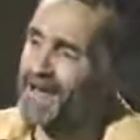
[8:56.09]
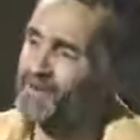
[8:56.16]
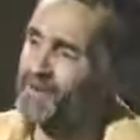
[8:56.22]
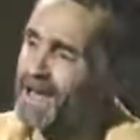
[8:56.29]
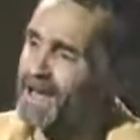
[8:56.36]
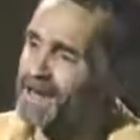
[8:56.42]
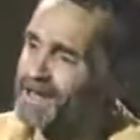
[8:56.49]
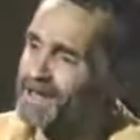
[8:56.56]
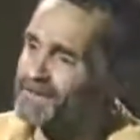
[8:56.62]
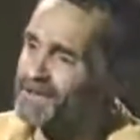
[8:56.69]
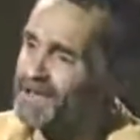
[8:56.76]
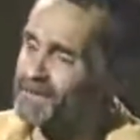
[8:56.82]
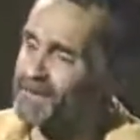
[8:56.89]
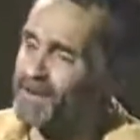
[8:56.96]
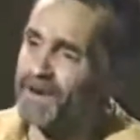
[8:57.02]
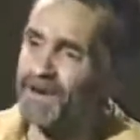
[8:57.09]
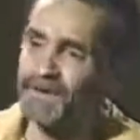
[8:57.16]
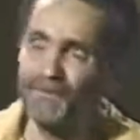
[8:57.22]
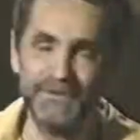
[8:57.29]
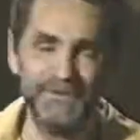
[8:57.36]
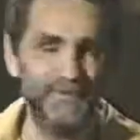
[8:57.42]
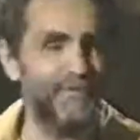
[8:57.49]
And when I left, that
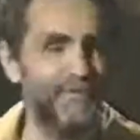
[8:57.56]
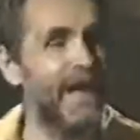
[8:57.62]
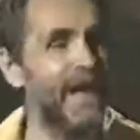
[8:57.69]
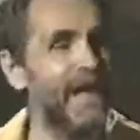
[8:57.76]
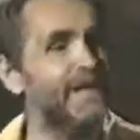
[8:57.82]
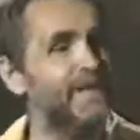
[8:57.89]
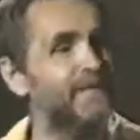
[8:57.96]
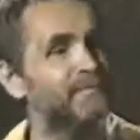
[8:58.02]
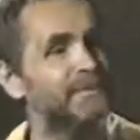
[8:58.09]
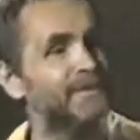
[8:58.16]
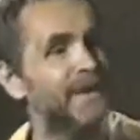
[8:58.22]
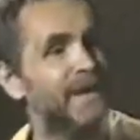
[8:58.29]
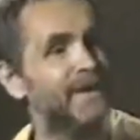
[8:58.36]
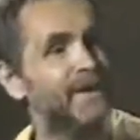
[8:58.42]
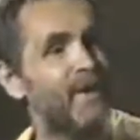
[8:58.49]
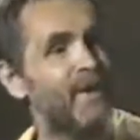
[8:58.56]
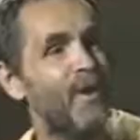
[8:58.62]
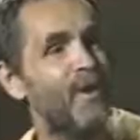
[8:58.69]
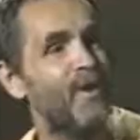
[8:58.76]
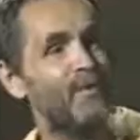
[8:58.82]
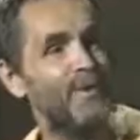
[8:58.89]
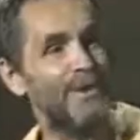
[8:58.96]
parrot was flying up and down the
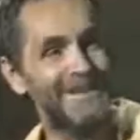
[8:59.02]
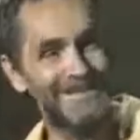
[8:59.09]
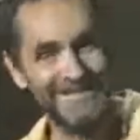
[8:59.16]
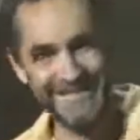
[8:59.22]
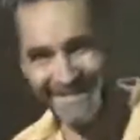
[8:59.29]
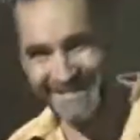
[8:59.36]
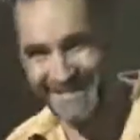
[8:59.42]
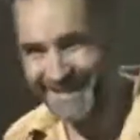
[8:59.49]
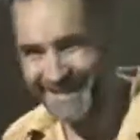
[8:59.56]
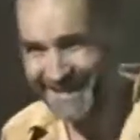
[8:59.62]
hallways,